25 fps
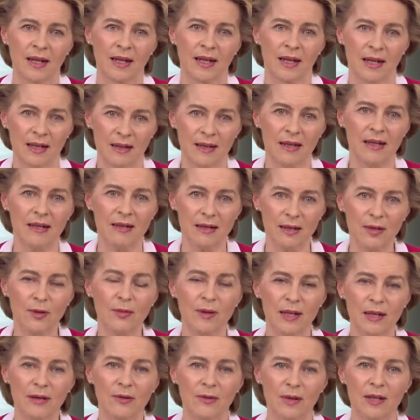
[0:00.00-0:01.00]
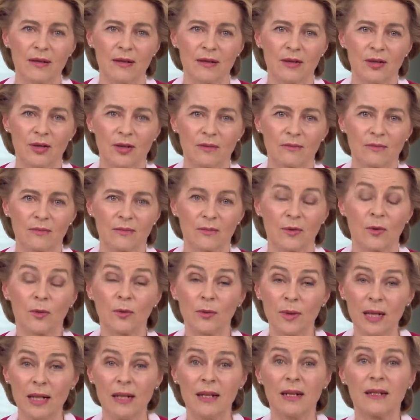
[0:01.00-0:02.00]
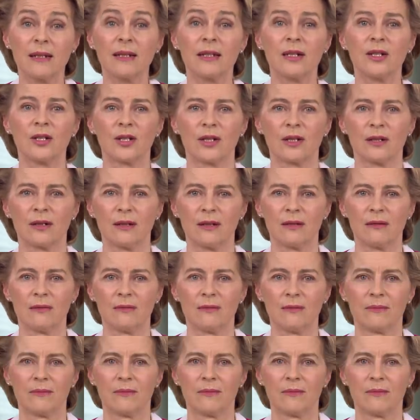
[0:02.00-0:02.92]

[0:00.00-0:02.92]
In this twin transition, green and digital,